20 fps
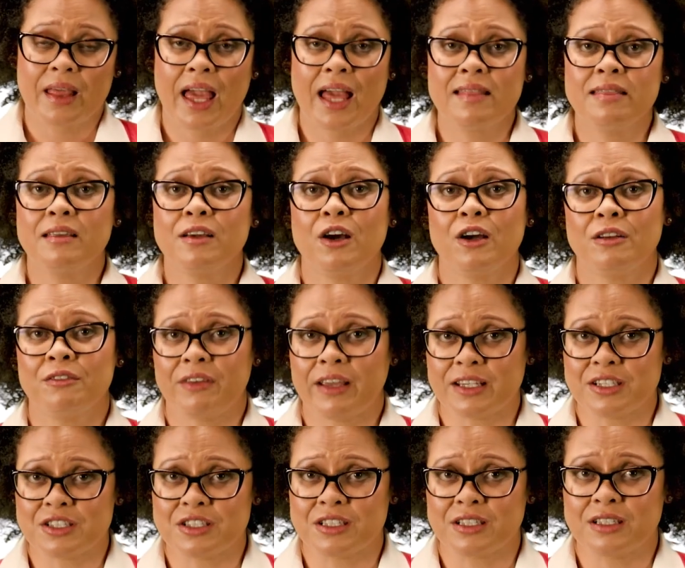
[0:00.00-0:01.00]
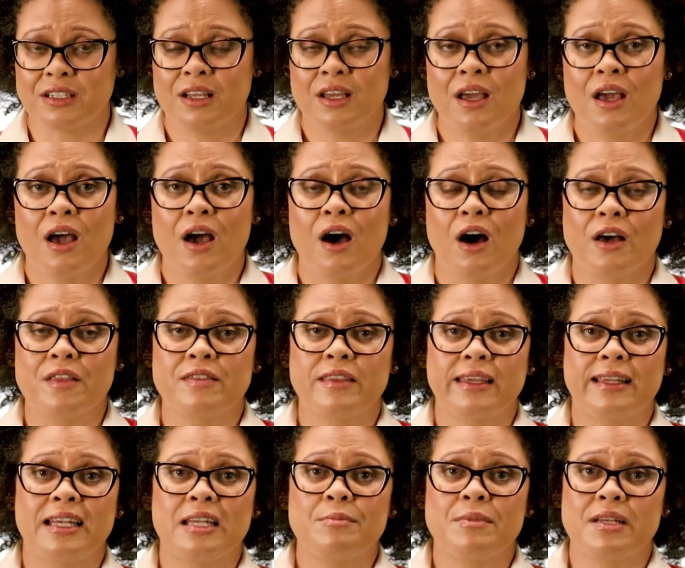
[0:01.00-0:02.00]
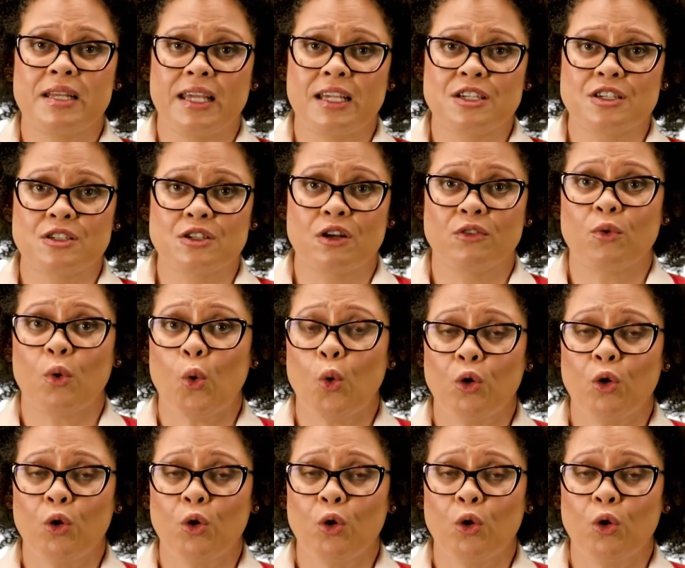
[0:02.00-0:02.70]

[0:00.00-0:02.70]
and the Convention on the Elimination of